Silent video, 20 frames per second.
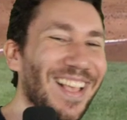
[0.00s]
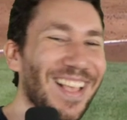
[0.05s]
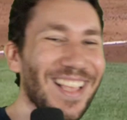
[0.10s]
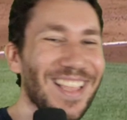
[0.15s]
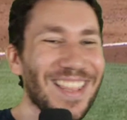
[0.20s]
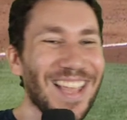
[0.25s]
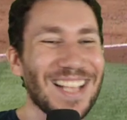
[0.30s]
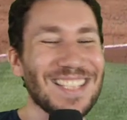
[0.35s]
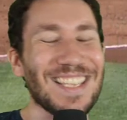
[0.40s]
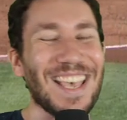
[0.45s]

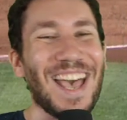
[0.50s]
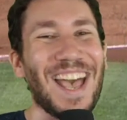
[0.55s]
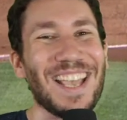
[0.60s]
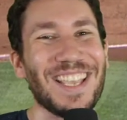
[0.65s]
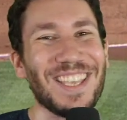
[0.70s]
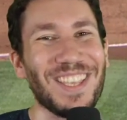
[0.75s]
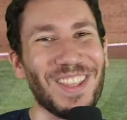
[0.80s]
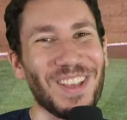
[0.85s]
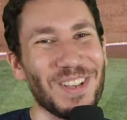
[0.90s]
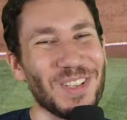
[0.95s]
That's
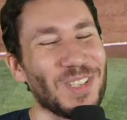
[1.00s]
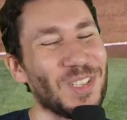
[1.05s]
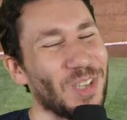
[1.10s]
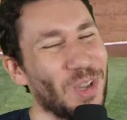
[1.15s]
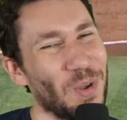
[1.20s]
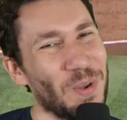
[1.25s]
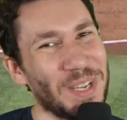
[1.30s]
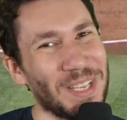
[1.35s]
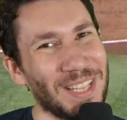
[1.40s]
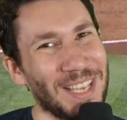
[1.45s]
Aguilar
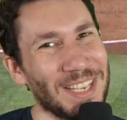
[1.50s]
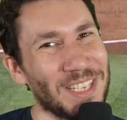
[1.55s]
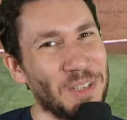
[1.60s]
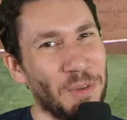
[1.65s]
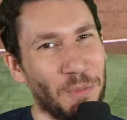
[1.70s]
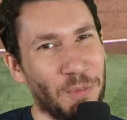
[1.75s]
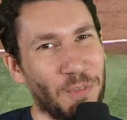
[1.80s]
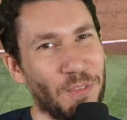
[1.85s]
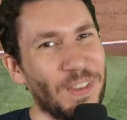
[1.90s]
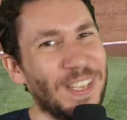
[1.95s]
showing, like,
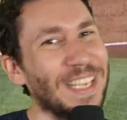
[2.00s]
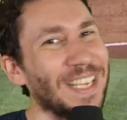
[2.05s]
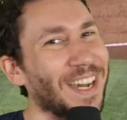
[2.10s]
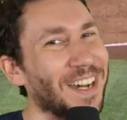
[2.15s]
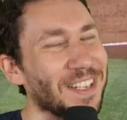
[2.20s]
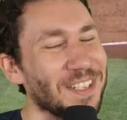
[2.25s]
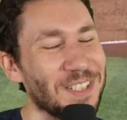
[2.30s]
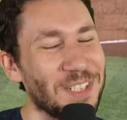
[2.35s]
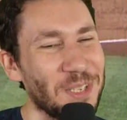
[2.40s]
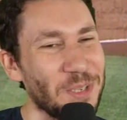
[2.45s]
defeat
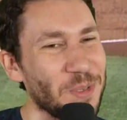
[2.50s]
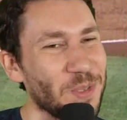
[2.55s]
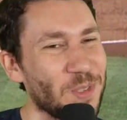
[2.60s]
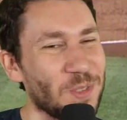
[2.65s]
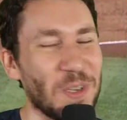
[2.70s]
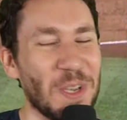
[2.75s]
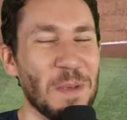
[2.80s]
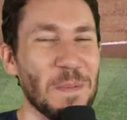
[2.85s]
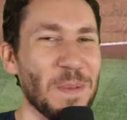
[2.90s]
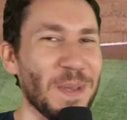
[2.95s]
on two
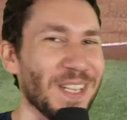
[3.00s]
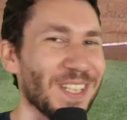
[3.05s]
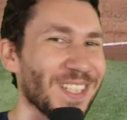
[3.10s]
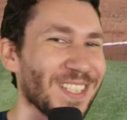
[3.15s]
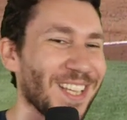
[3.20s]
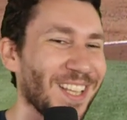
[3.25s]
straight pitches. I